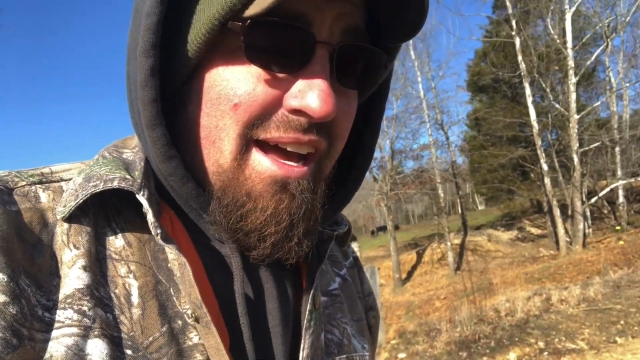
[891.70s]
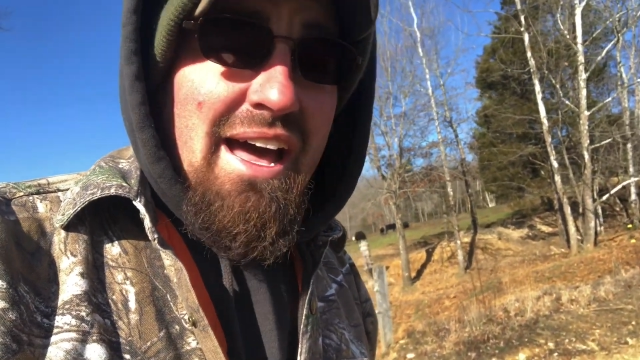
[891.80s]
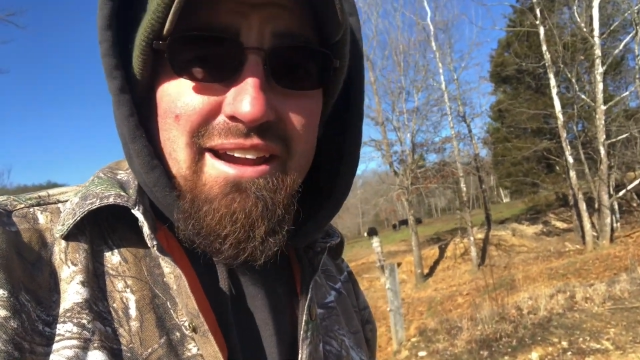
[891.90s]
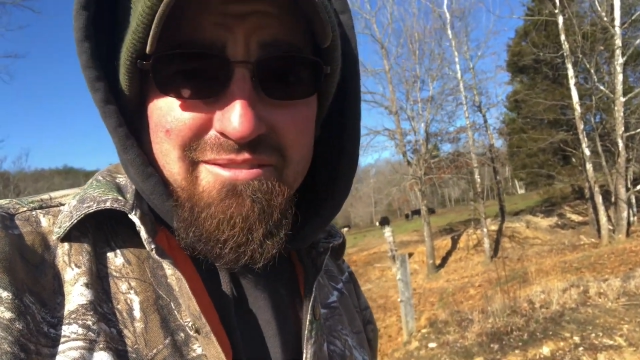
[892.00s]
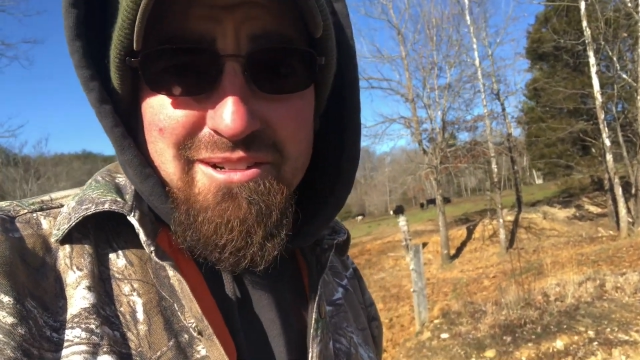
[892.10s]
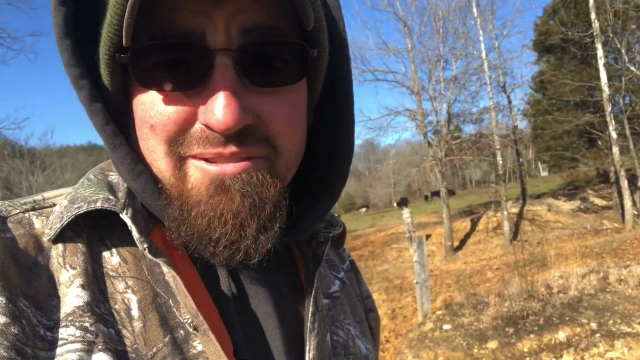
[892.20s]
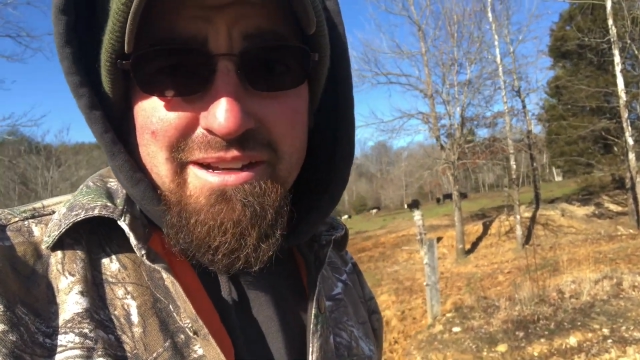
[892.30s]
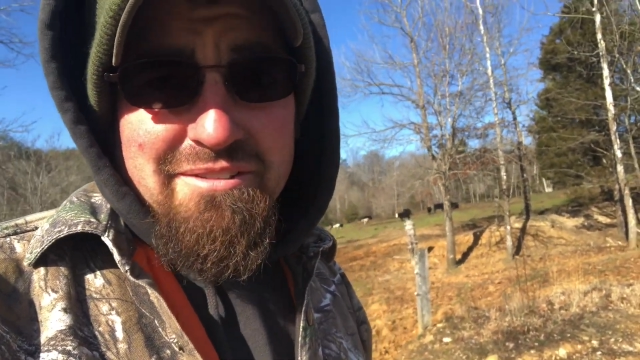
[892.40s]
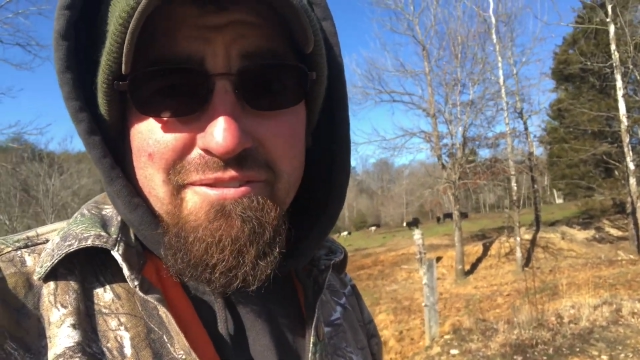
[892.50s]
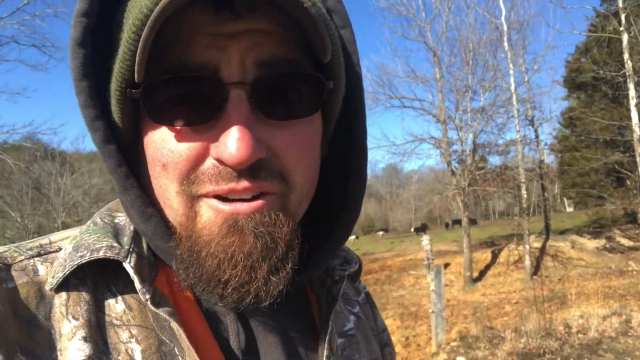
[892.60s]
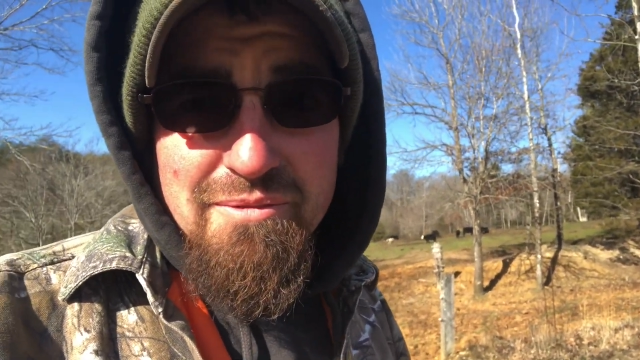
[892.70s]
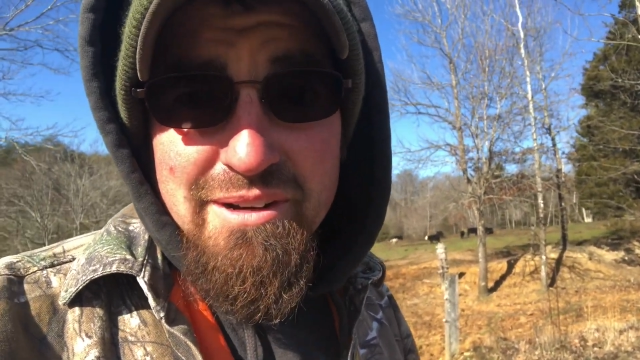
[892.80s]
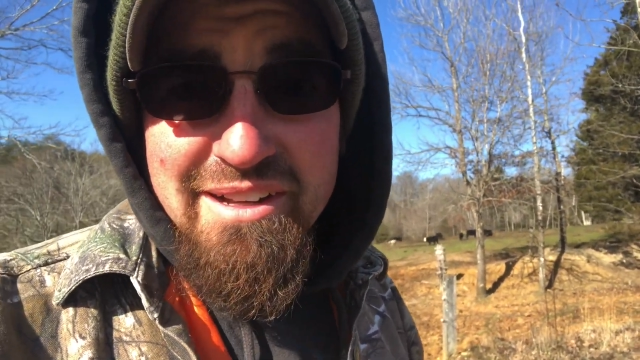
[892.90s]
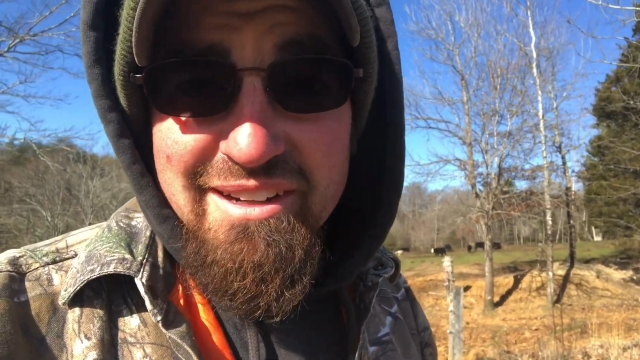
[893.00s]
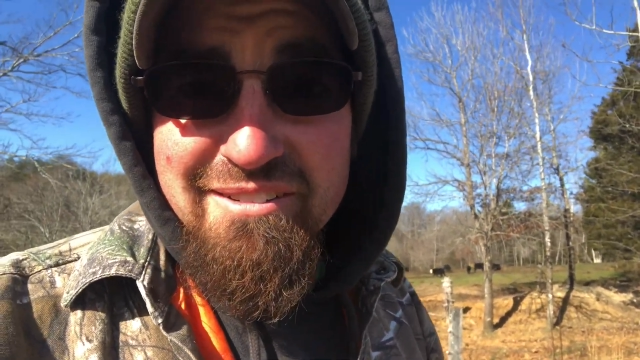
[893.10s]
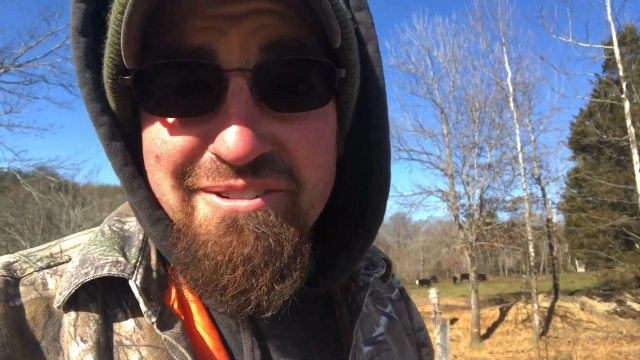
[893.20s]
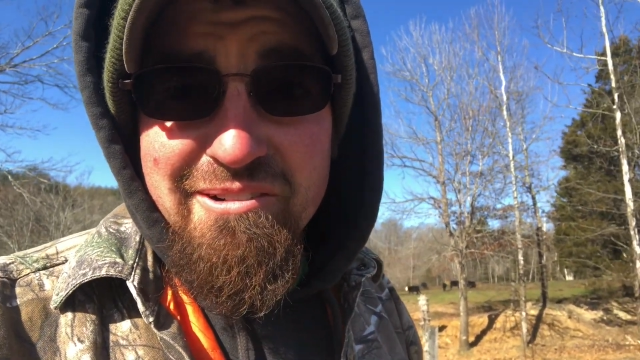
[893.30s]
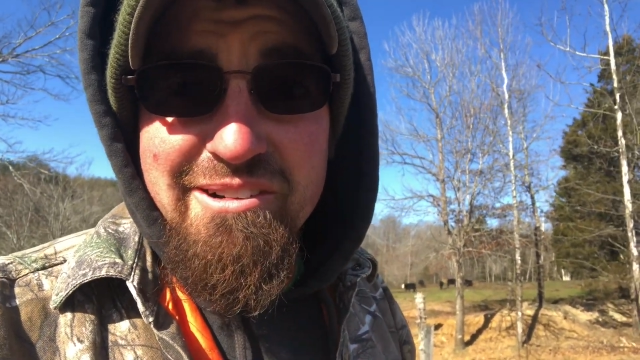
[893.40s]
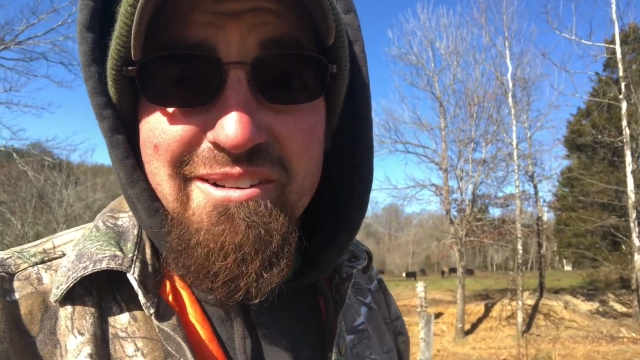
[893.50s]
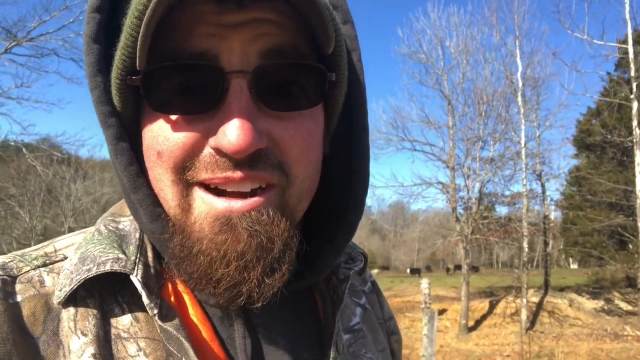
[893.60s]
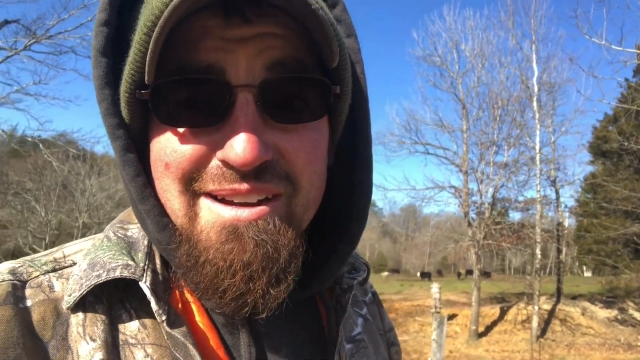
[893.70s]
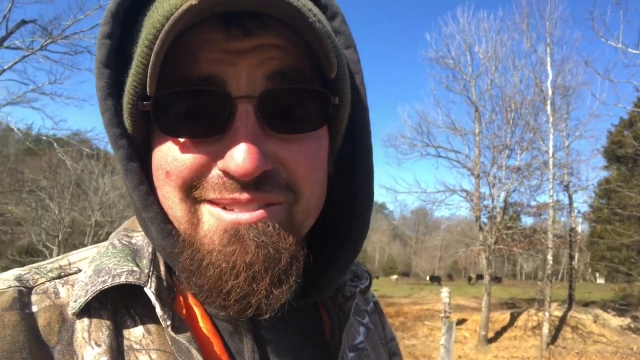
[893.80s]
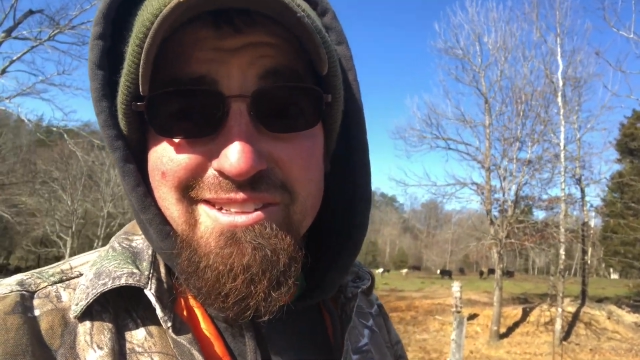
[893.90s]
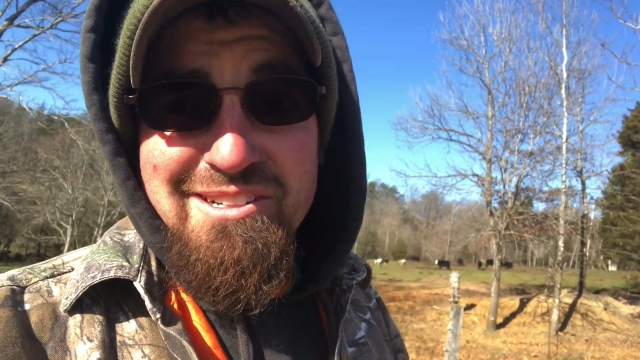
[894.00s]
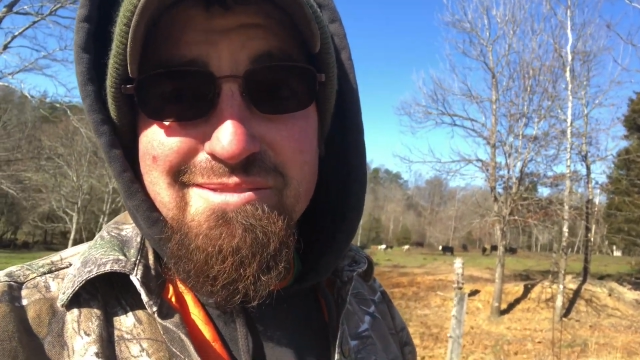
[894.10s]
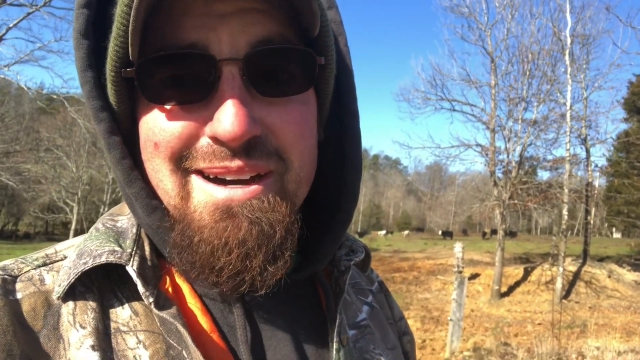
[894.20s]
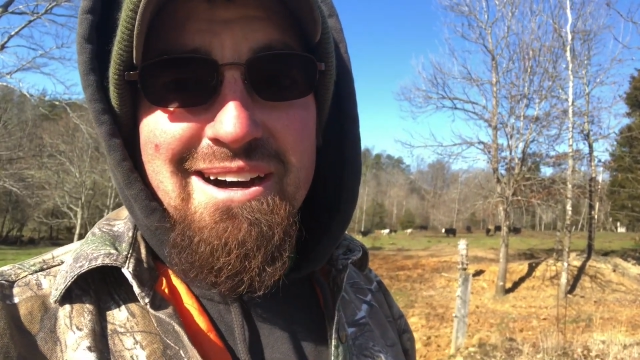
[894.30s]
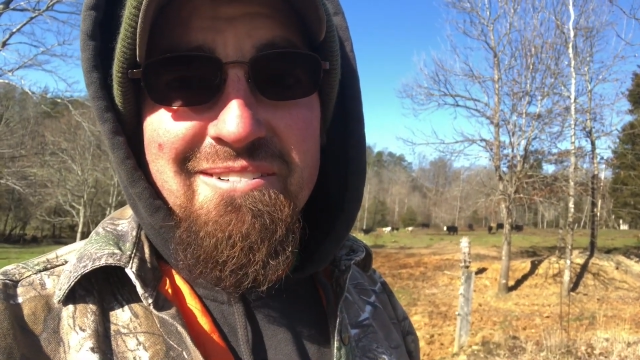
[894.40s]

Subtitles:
don't know any farmer that can afford to gravel a 2-mile